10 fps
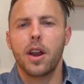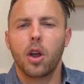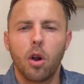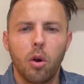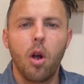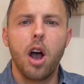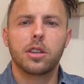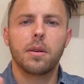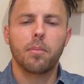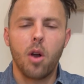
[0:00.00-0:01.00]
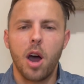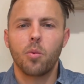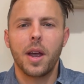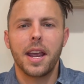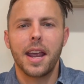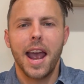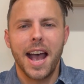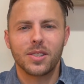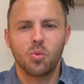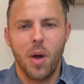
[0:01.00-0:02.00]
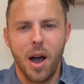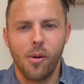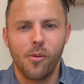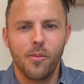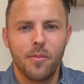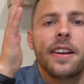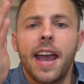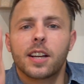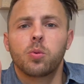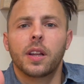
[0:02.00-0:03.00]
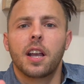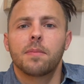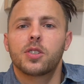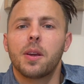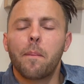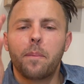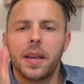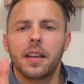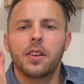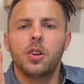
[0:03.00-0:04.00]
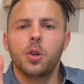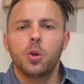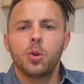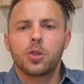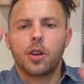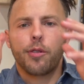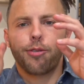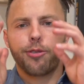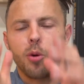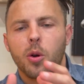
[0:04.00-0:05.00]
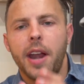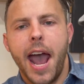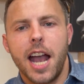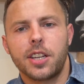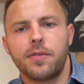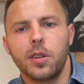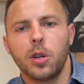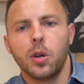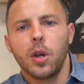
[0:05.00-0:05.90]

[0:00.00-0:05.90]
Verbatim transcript: across Broadway as well. Next, when it comes to big news for Nashville,